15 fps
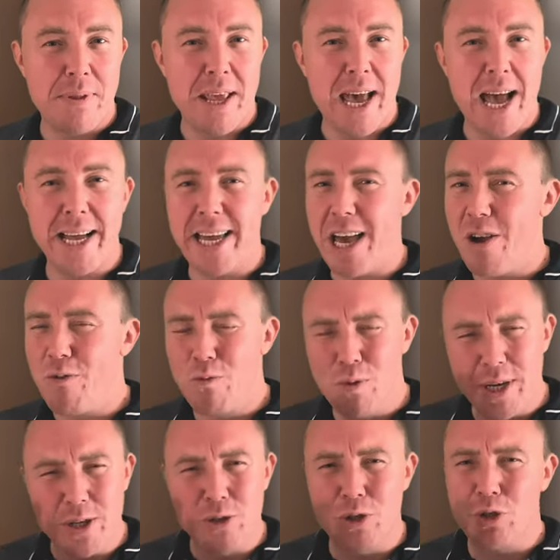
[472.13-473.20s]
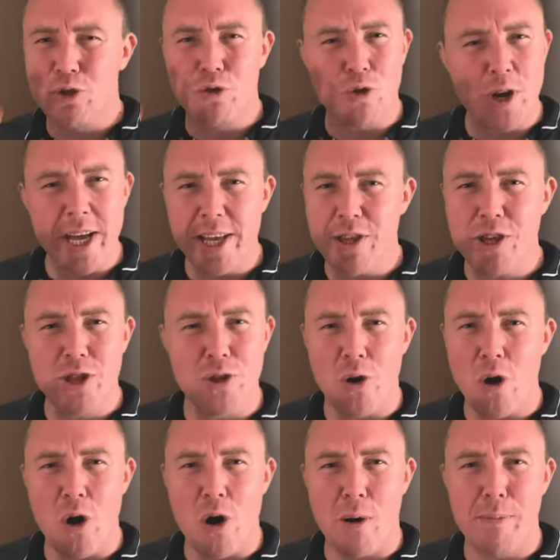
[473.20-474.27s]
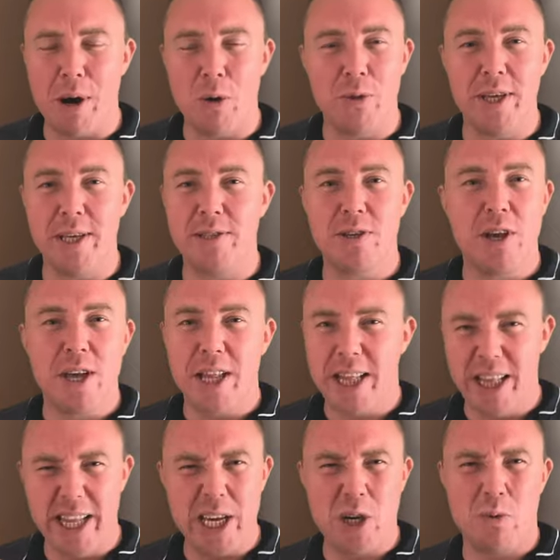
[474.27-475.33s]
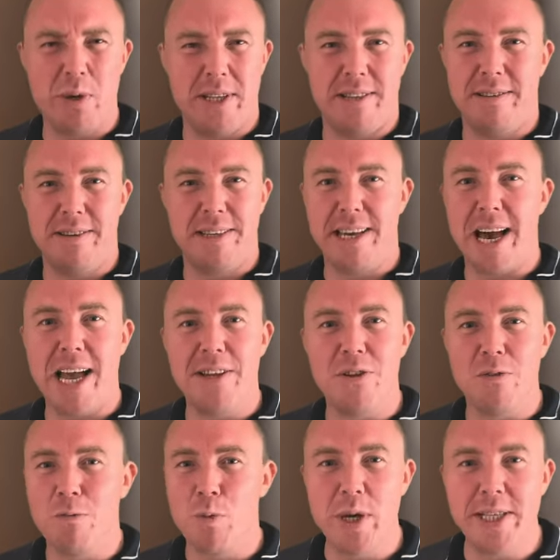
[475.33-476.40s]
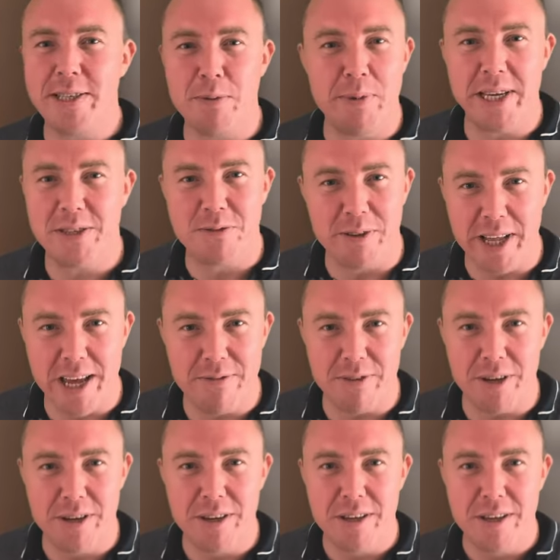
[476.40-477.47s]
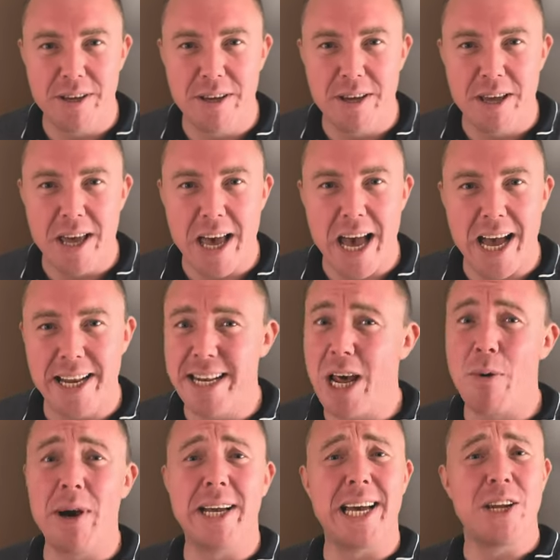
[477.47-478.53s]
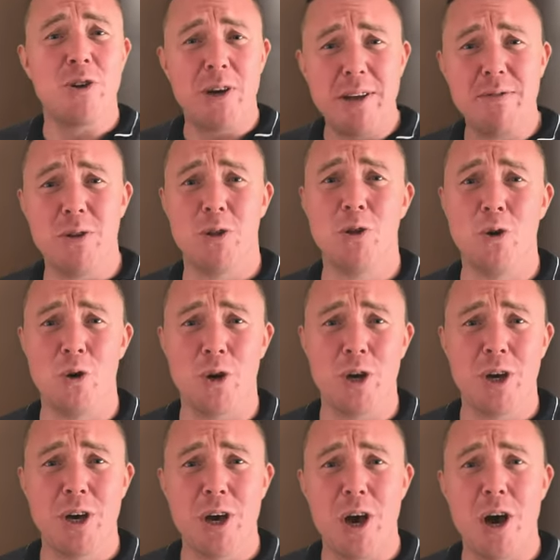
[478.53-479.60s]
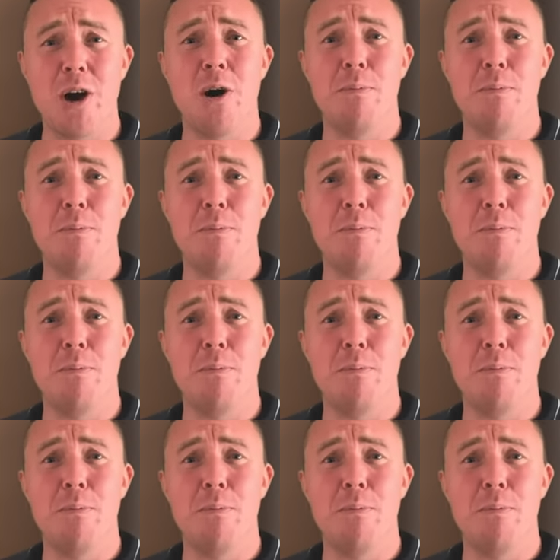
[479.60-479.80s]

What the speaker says: I get a real strange thought about this liquid kind of Weetabix flavor. And now I cannot even look at a